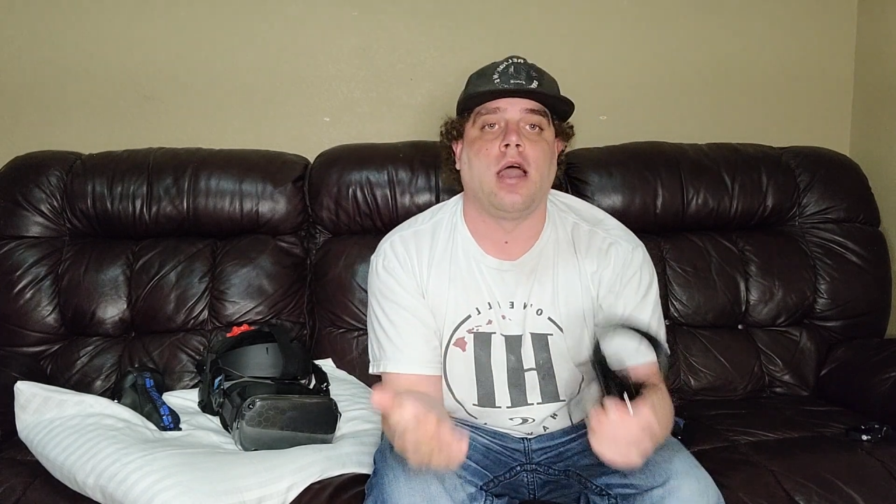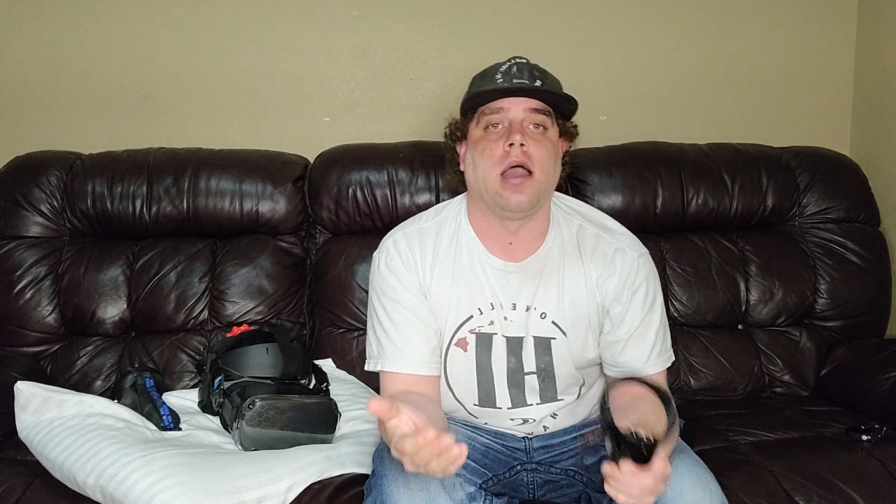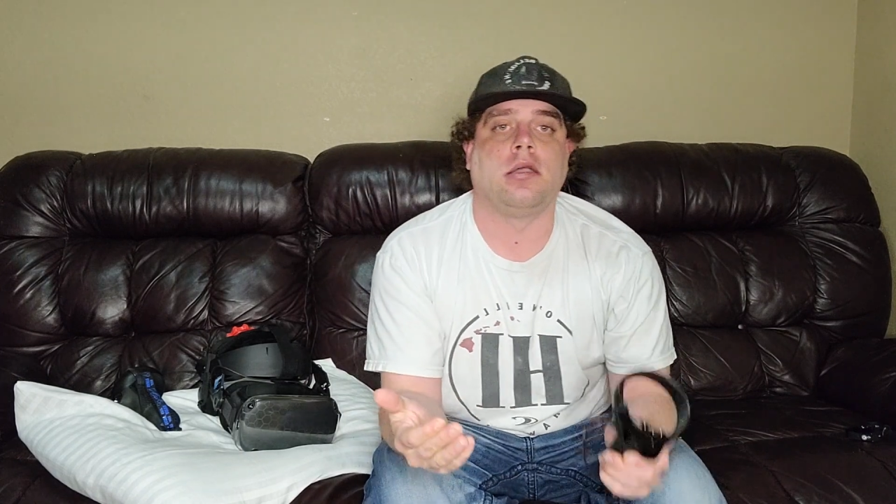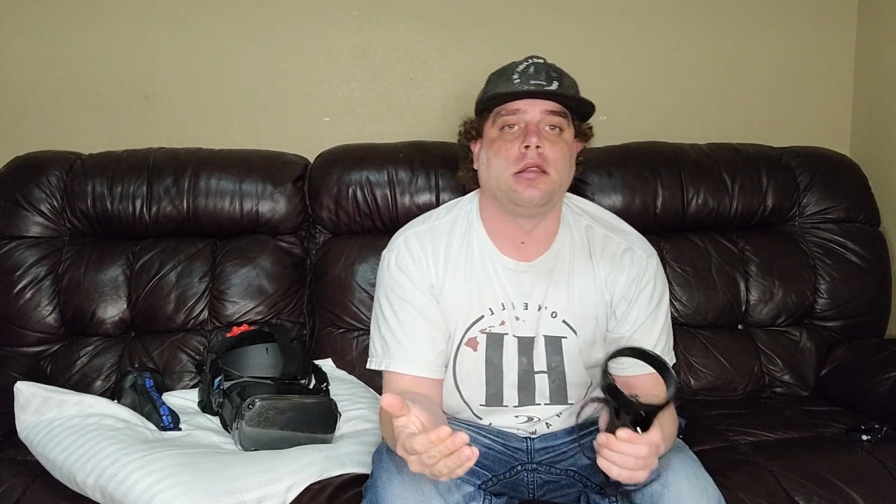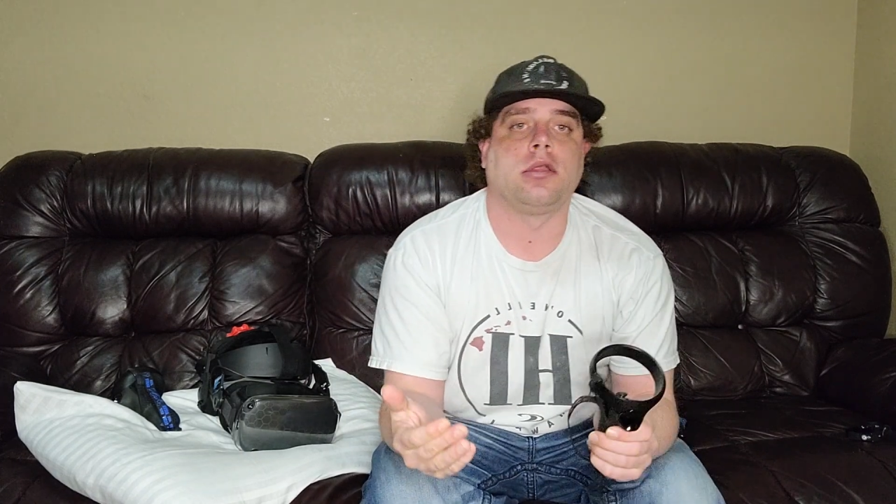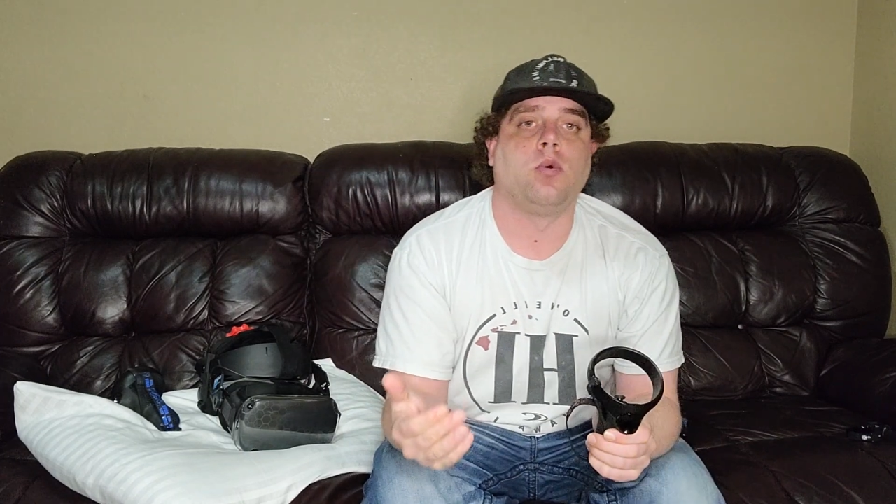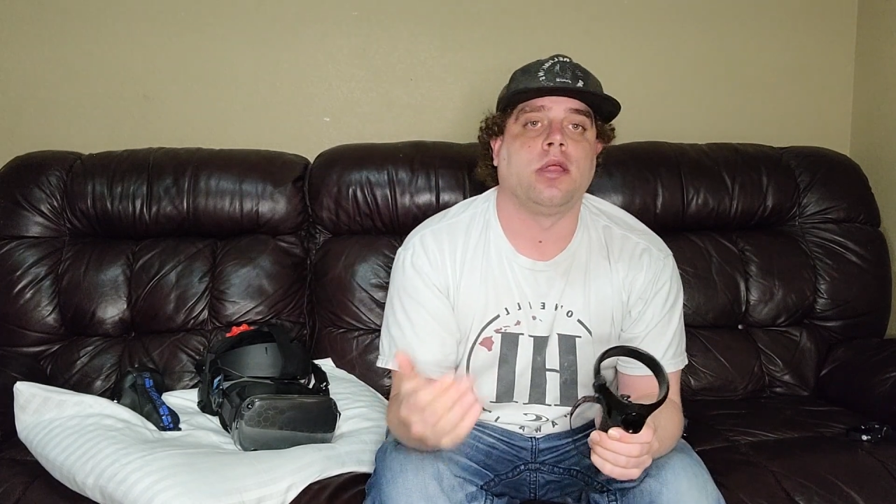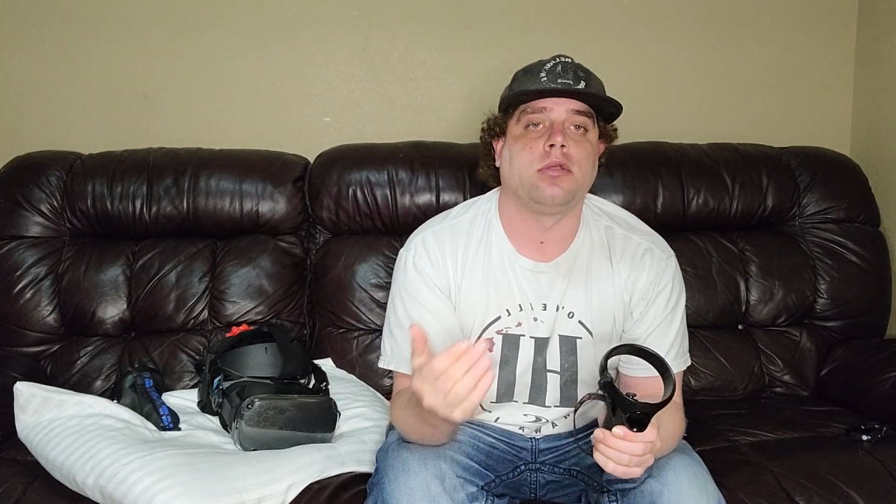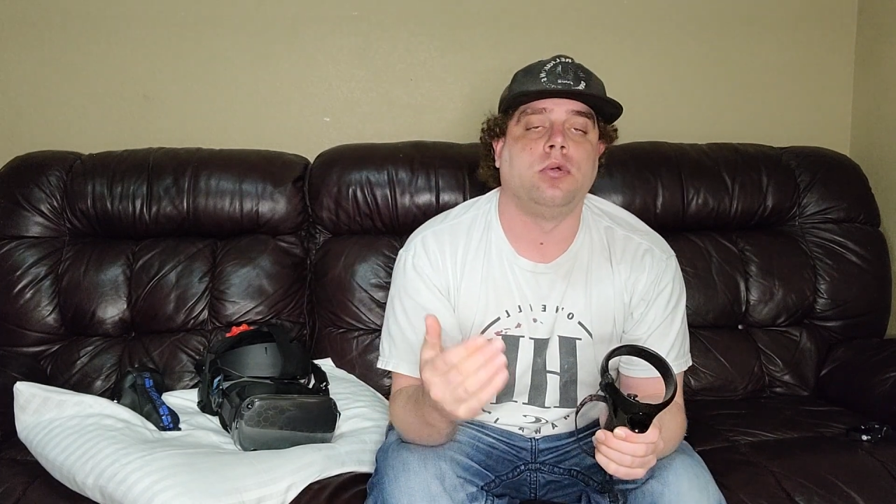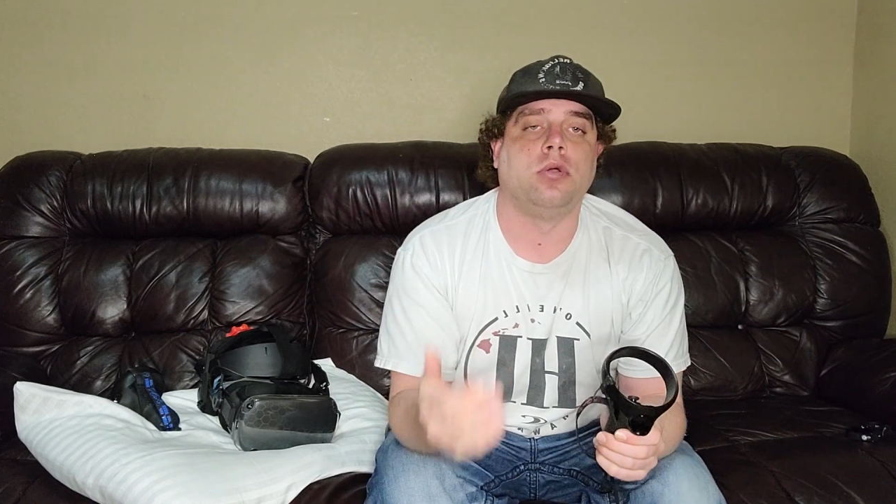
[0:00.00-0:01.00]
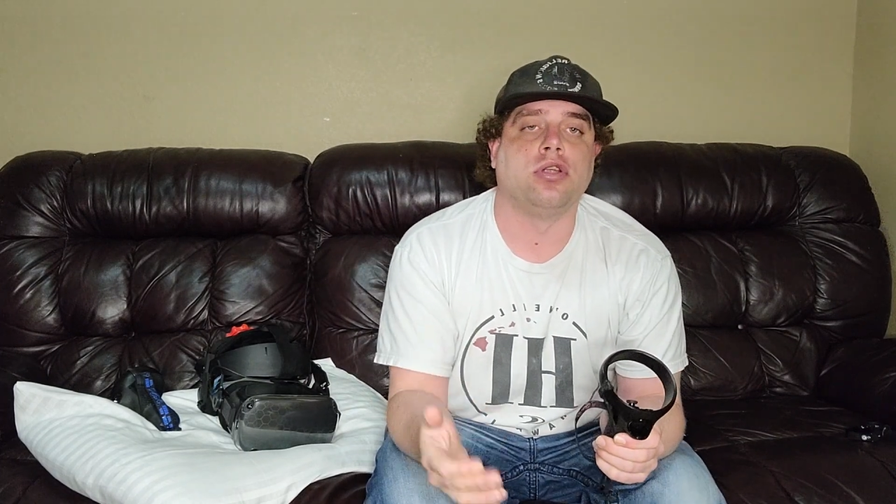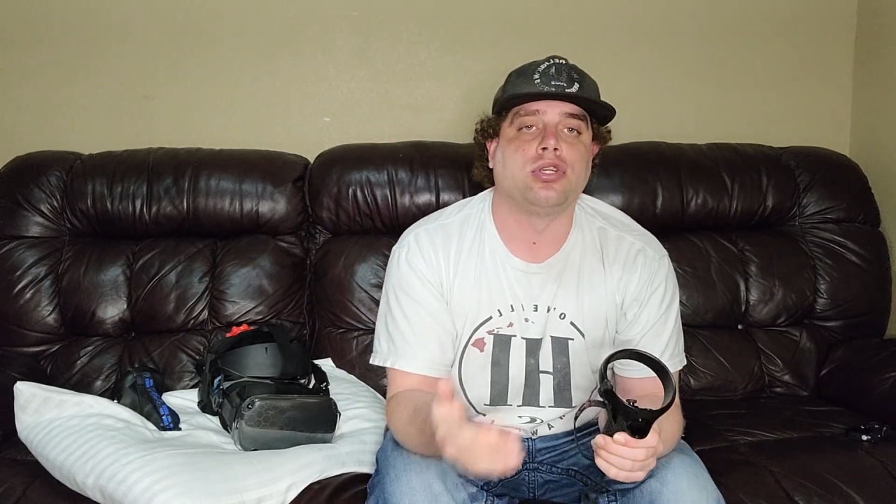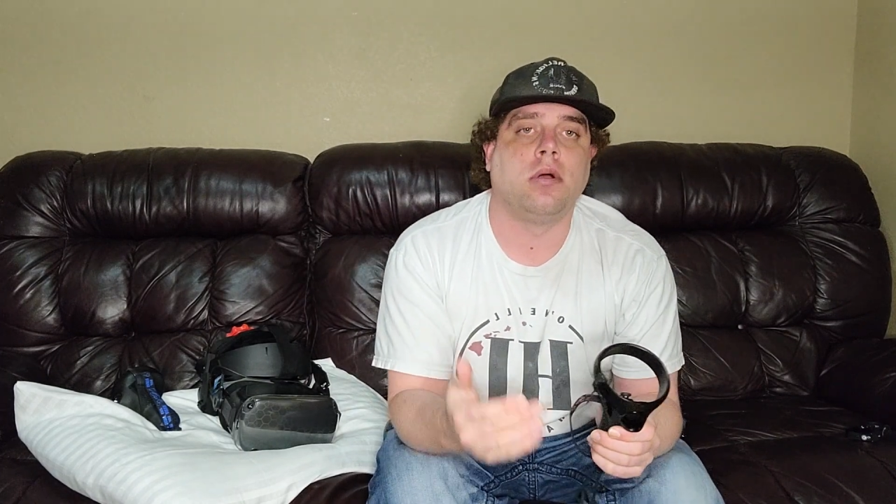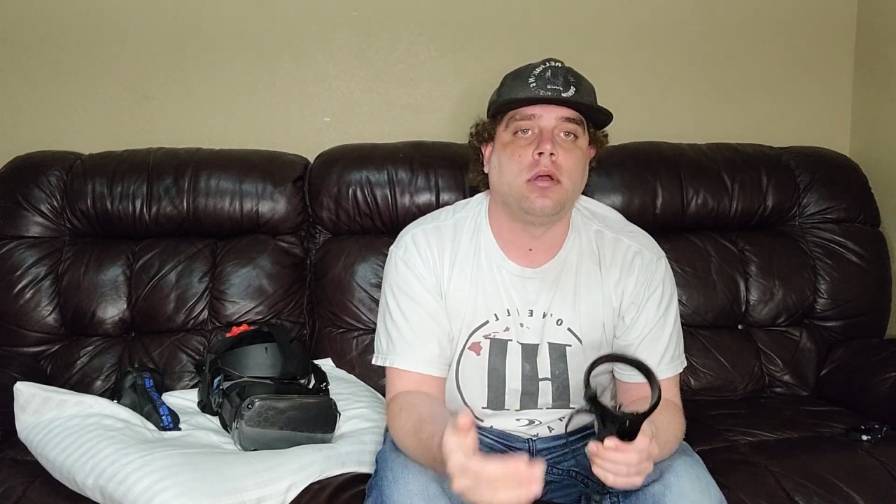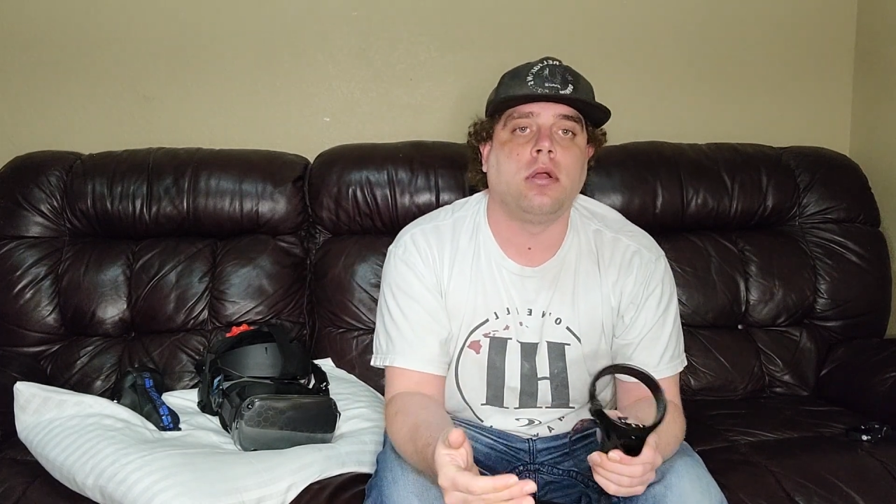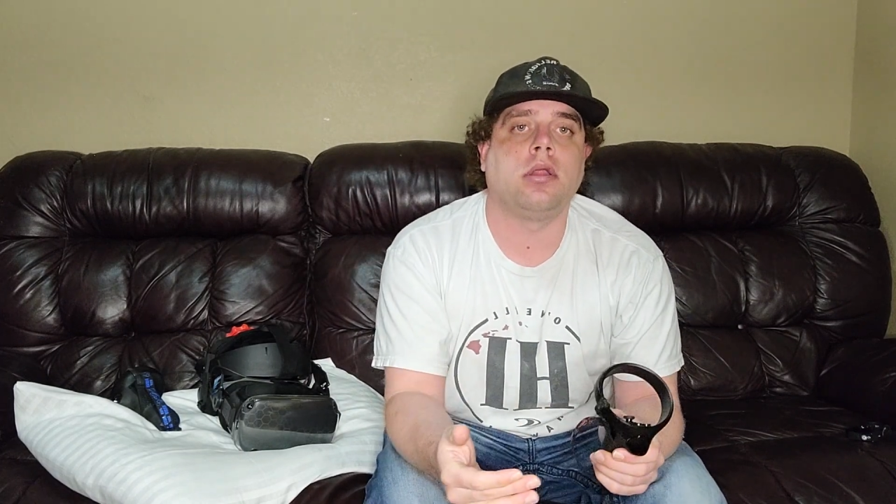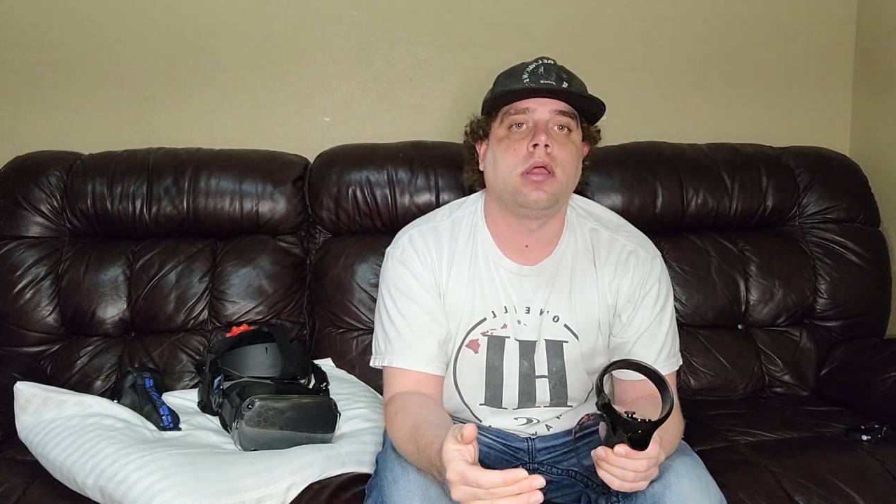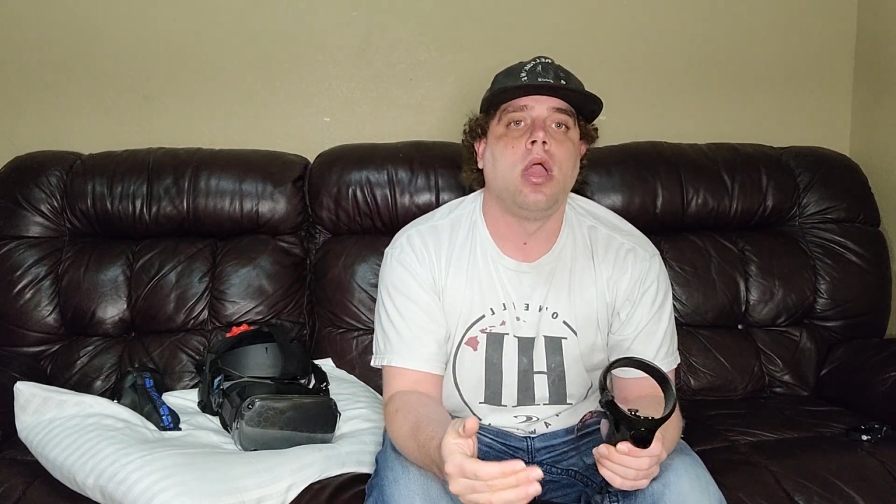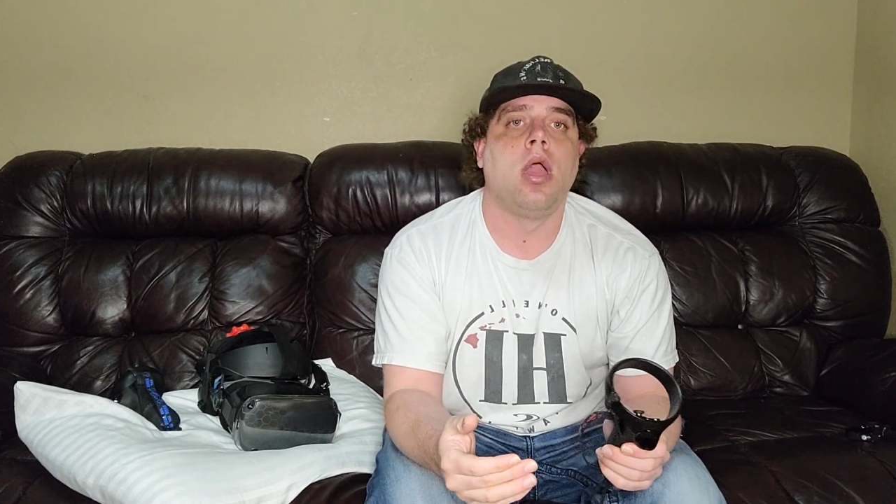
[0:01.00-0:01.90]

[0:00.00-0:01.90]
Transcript: Oculus Quest 2 controllers,